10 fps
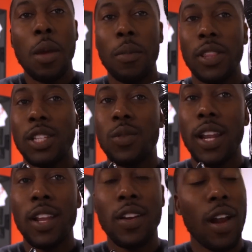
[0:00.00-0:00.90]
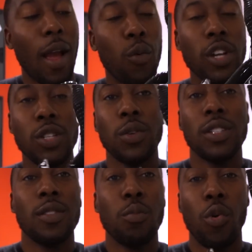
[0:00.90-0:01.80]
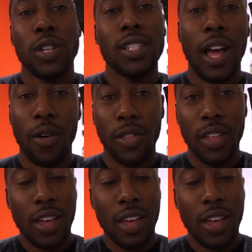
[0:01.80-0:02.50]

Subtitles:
but this right here, I wish it was more stealth.